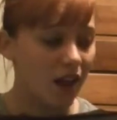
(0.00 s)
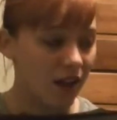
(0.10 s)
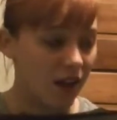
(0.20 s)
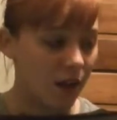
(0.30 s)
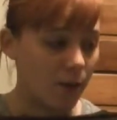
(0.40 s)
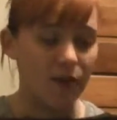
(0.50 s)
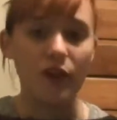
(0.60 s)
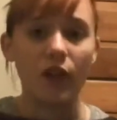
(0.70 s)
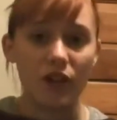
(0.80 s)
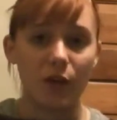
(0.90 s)
Um, if you
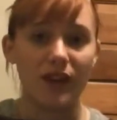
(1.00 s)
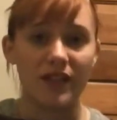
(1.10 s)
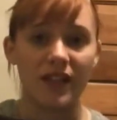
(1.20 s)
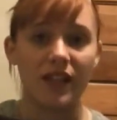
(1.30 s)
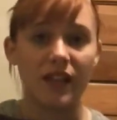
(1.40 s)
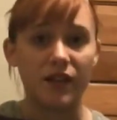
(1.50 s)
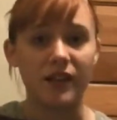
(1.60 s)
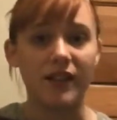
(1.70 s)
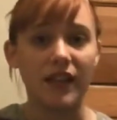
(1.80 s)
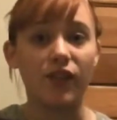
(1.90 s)
go to UNT, here's
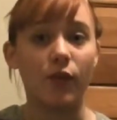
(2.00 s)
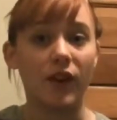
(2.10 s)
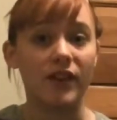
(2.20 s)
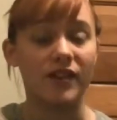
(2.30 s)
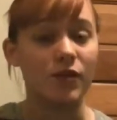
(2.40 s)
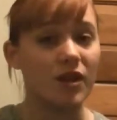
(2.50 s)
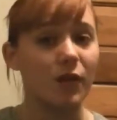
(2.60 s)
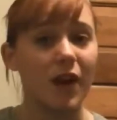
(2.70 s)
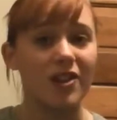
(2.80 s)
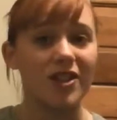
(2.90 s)
a link for it so you can
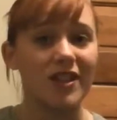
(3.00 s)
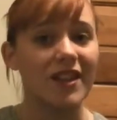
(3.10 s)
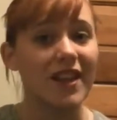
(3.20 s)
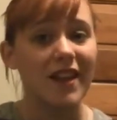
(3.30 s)
watch it.